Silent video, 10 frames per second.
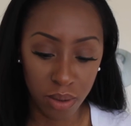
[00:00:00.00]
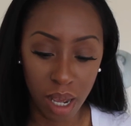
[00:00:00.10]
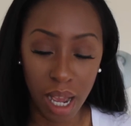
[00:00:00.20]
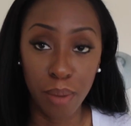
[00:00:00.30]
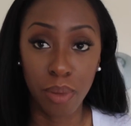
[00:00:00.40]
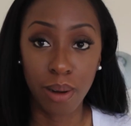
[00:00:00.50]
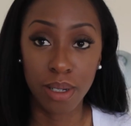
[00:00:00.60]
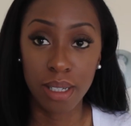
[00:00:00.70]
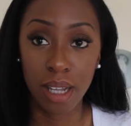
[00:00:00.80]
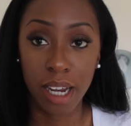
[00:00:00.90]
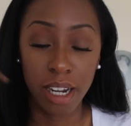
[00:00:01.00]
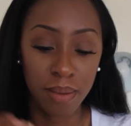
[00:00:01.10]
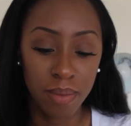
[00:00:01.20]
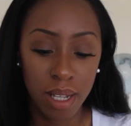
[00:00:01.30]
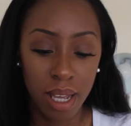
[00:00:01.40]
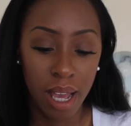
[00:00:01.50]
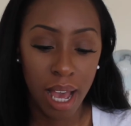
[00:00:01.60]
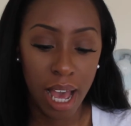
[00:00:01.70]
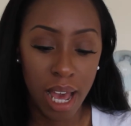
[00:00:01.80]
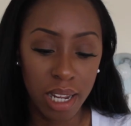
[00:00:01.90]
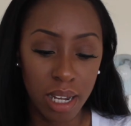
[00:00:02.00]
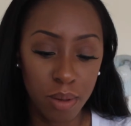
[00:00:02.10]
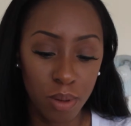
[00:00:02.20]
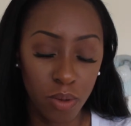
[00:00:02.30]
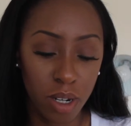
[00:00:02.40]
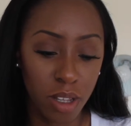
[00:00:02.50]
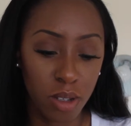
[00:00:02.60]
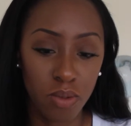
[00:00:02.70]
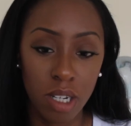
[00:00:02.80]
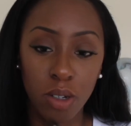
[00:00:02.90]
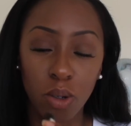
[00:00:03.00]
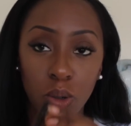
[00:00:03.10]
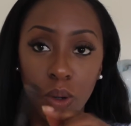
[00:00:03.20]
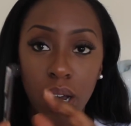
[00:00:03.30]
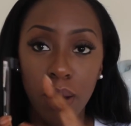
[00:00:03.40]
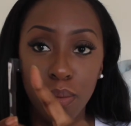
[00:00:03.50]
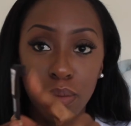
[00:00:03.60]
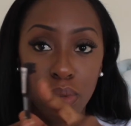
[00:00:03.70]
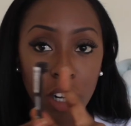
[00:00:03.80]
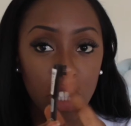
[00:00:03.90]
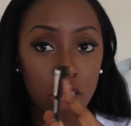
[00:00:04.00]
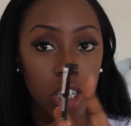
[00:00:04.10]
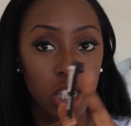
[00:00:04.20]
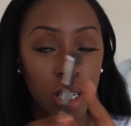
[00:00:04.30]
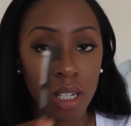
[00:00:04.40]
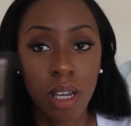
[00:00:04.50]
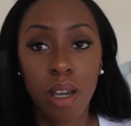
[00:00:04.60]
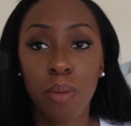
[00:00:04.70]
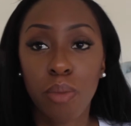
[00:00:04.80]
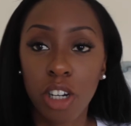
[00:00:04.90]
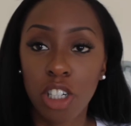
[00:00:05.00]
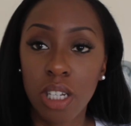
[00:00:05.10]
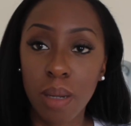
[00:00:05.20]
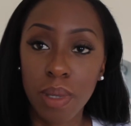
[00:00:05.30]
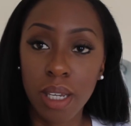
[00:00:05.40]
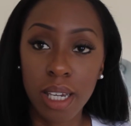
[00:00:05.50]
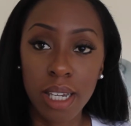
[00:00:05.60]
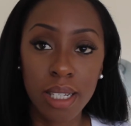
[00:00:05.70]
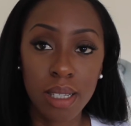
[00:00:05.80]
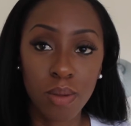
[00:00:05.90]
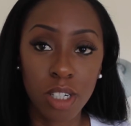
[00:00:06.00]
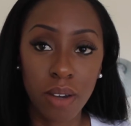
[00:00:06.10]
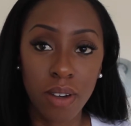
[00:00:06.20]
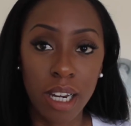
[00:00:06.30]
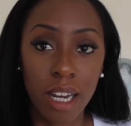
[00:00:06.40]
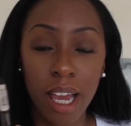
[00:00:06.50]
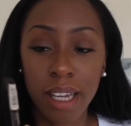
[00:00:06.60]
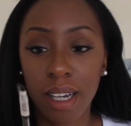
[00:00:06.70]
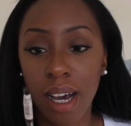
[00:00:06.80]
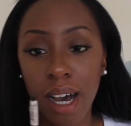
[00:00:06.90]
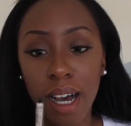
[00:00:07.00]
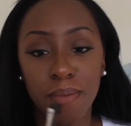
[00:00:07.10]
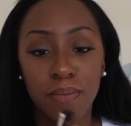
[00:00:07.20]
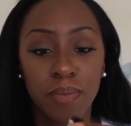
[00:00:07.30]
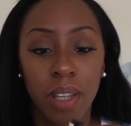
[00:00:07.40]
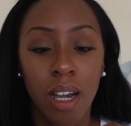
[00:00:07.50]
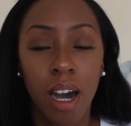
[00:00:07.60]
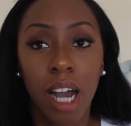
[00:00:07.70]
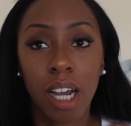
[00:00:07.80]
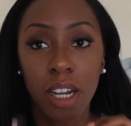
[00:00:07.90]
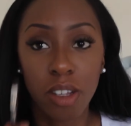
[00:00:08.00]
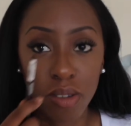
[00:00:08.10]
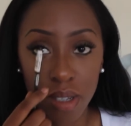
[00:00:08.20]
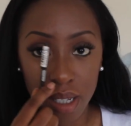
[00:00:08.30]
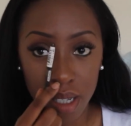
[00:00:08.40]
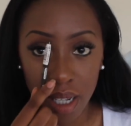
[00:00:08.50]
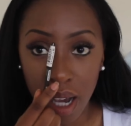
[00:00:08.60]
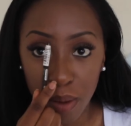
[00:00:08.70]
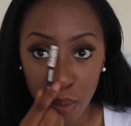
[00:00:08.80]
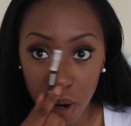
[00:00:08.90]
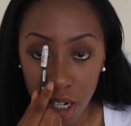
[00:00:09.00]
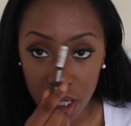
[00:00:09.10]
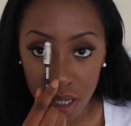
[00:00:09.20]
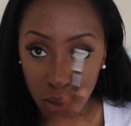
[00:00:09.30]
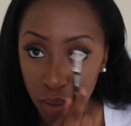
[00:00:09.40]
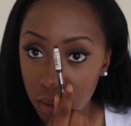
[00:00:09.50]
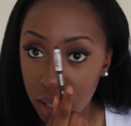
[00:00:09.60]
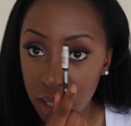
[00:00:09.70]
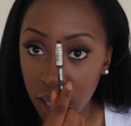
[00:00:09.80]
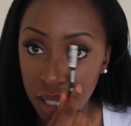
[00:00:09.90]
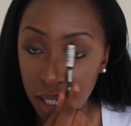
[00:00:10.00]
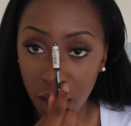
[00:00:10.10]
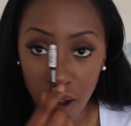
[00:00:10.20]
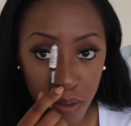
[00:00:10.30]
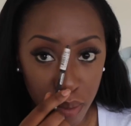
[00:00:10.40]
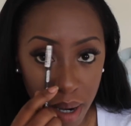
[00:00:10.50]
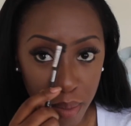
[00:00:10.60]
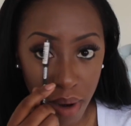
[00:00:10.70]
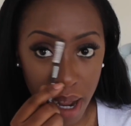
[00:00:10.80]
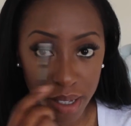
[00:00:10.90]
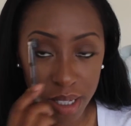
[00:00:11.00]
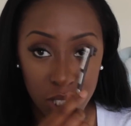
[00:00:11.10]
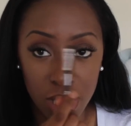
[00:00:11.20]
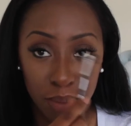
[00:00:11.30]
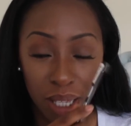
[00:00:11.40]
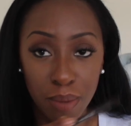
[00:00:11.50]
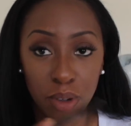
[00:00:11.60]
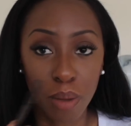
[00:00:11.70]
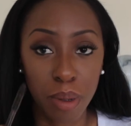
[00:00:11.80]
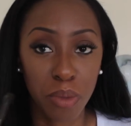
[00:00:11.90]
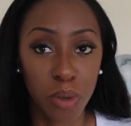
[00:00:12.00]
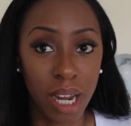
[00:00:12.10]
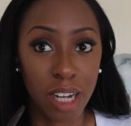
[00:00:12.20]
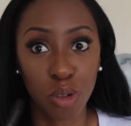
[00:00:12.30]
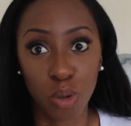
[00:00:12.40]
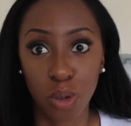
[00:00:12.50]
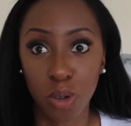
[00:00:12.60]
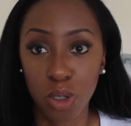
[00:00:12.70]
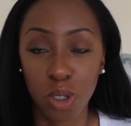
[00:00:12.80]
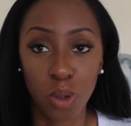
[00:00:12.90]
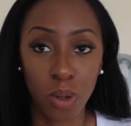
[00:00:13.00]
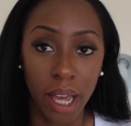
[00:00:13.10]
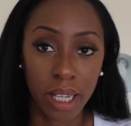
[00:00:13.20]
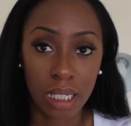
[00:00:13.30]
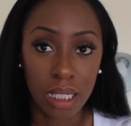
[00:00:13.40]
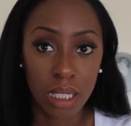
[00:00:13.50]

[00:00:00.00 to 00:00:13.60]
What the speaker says: eyebrow designer, and it comes with one of those really cool brush tip thingies, which I really like. I kind of use this to kind of brush through the centre of my brows, just to make them look a bit more natural and not too like